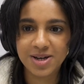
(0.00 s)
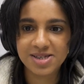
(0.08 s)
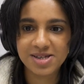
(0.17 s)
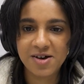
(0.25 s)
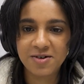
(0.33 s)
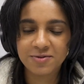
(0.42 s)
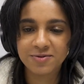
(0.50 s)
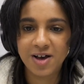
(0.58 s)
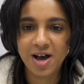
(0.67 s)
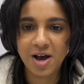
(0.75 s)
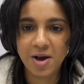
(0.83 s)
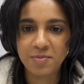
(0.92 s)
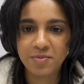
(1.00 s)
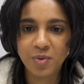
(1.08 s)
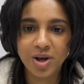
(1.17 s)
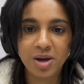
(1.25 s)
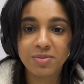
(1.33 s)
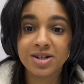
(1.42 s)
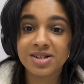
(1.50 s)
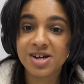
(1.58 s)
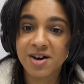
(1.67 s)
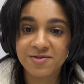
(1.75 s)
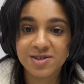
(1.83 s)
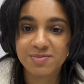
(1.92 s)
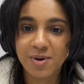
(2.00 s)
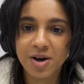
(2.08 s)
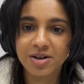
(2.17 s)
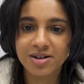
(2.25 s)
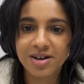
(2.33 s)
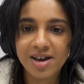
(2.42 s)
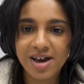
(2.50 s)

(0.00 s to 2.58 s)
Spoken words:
myself when I'm in a tough spot